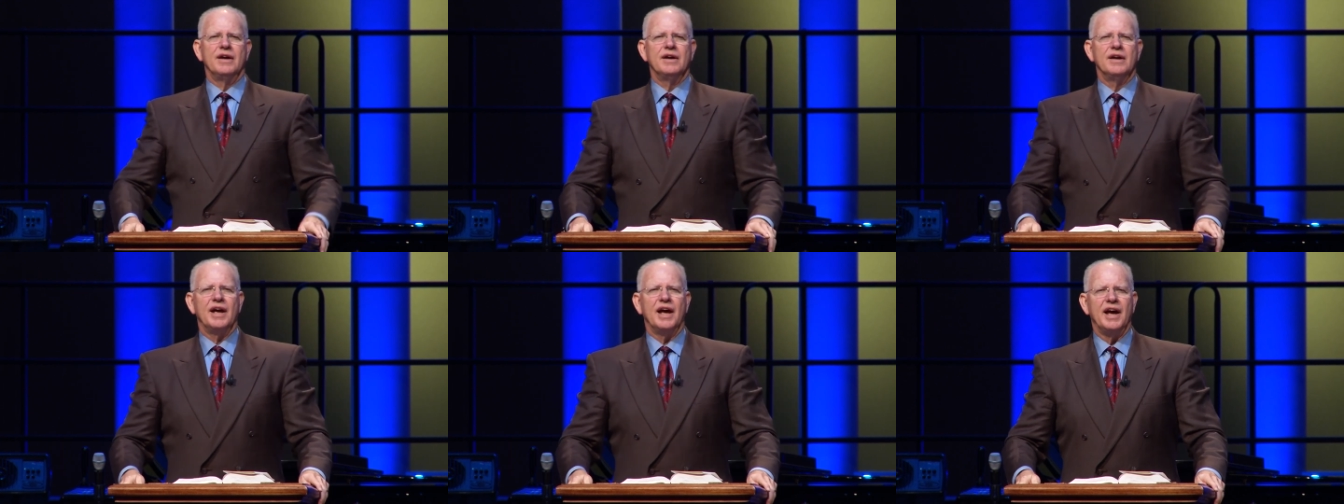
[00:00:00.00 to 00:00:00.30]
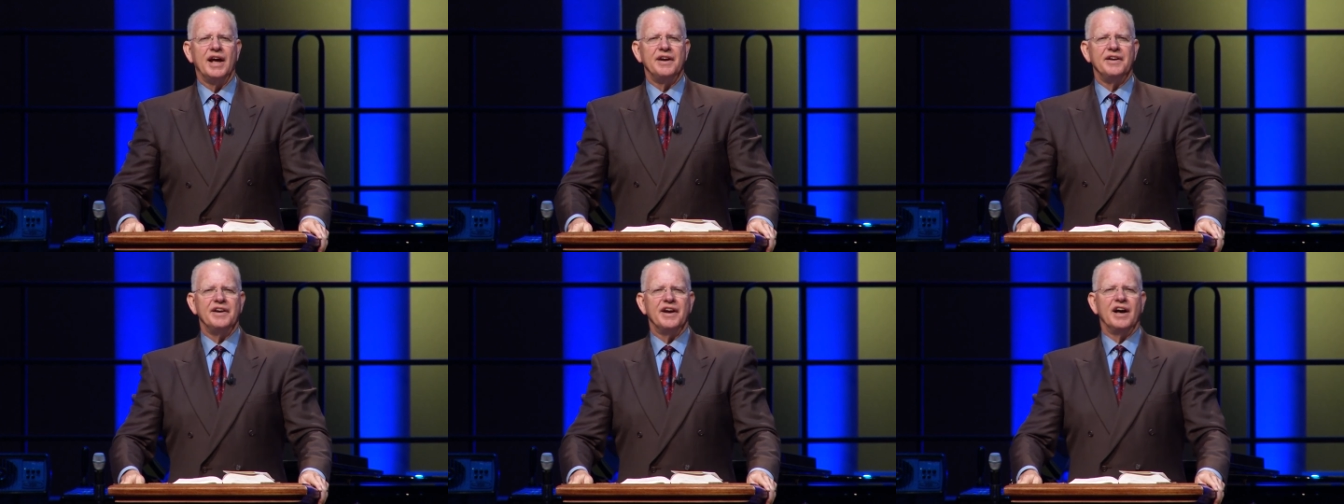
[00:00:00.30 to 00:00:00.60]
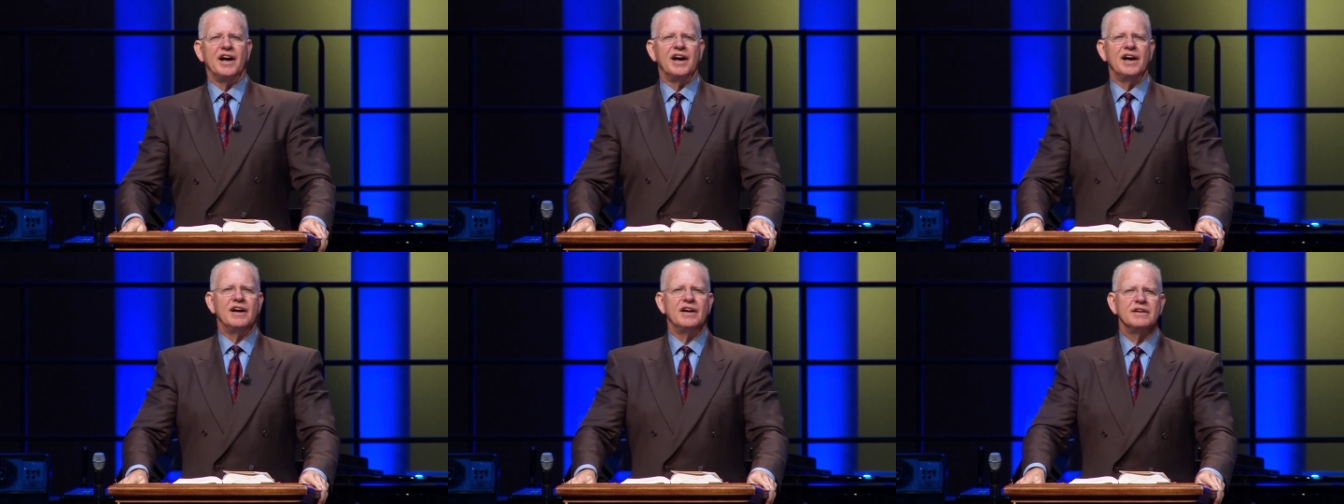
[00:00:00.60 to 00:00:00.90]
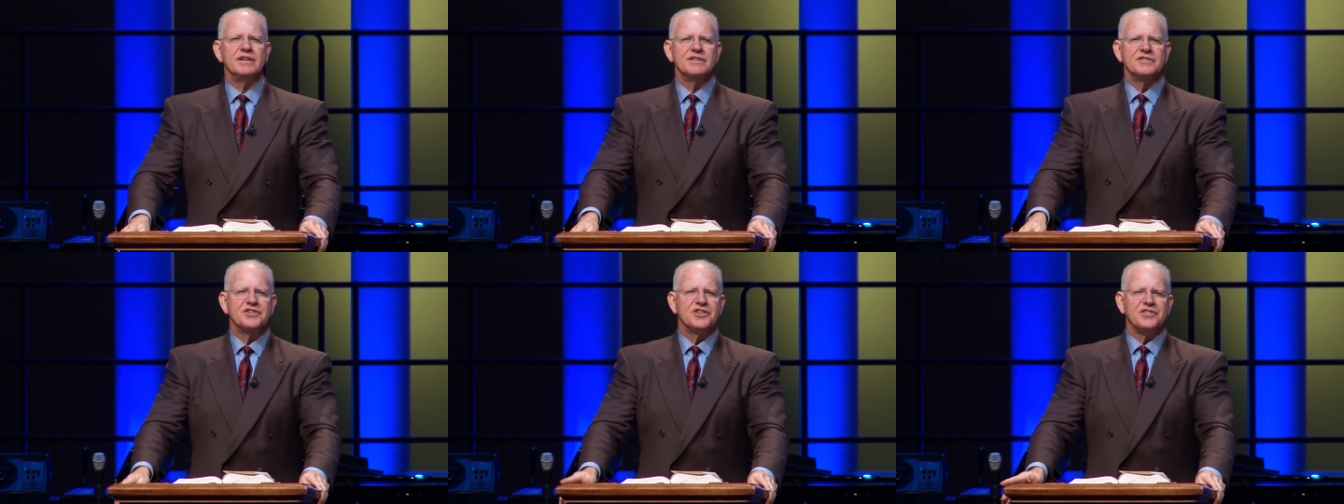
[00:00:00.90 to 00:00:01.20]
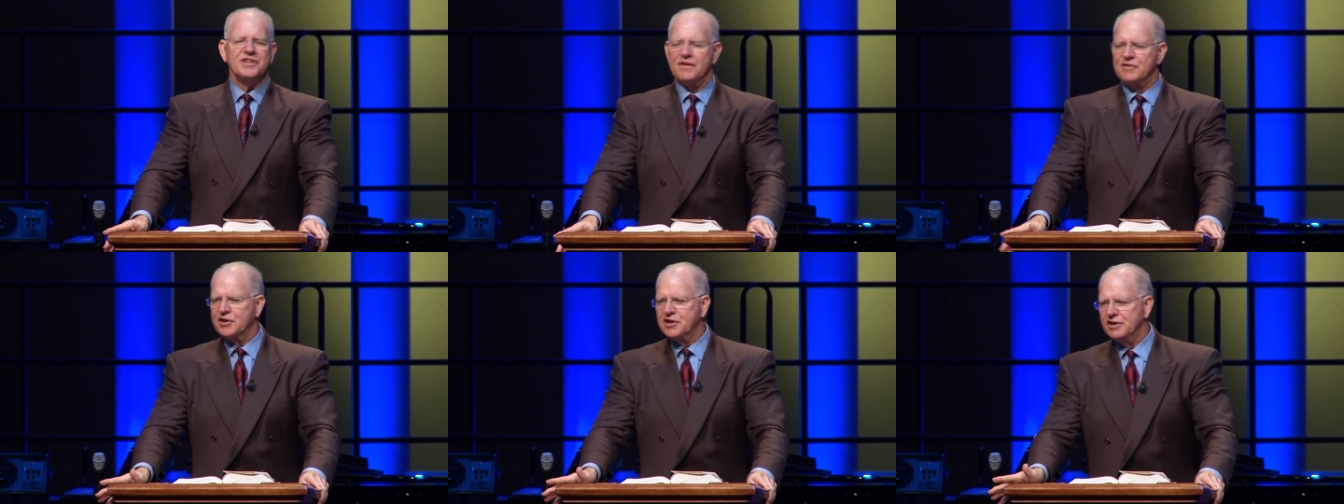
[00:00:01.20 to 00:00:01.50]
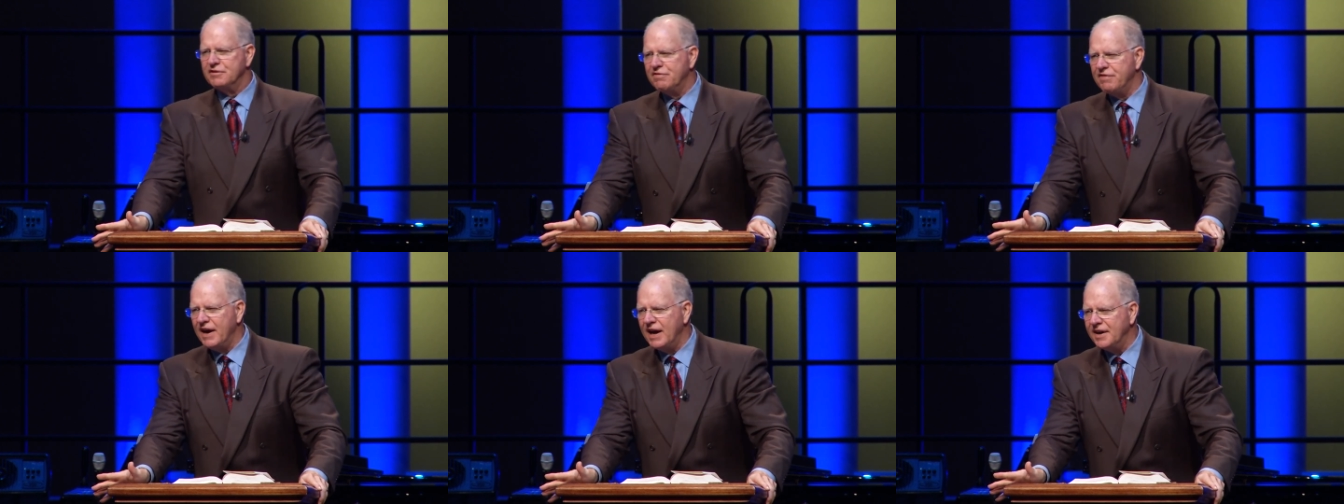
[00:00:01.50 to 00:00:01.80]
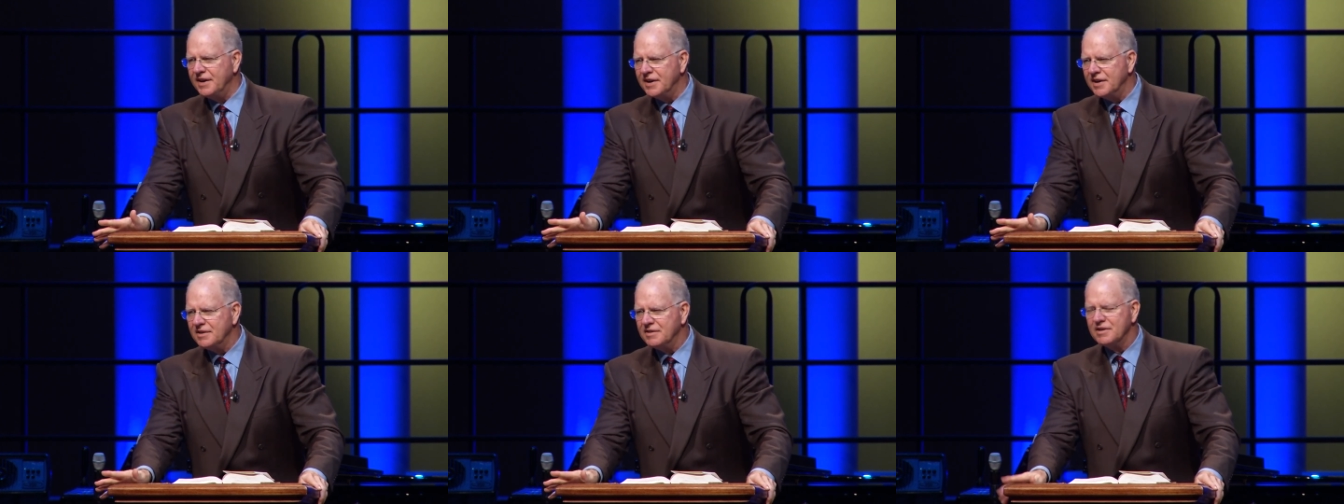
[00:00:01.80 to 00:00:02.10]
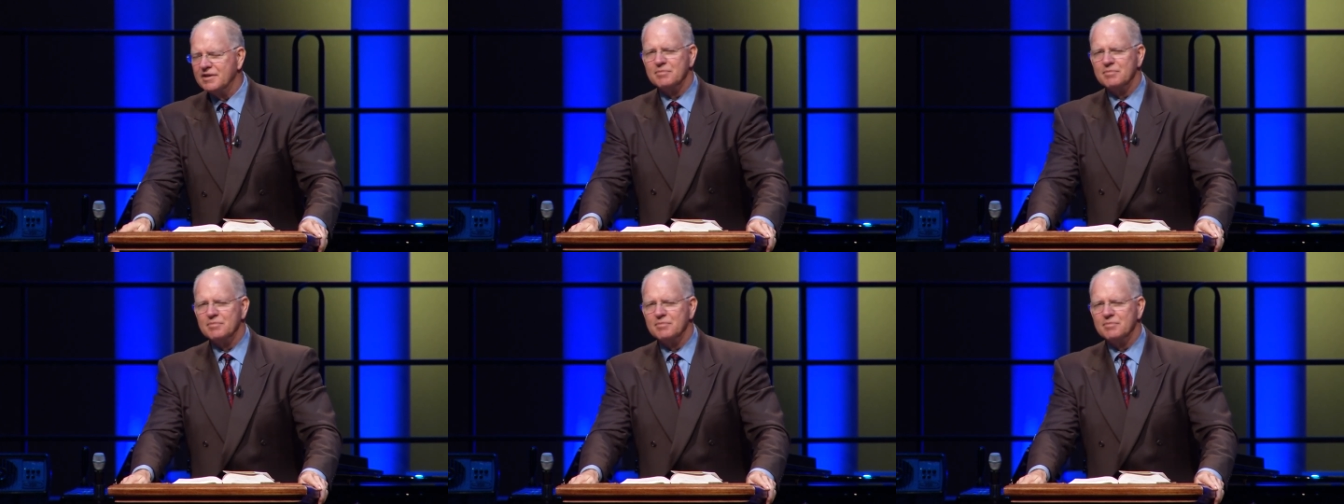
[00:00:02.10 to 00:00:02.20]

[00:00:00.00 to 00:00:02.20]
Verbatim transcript: And uh, just never could find it.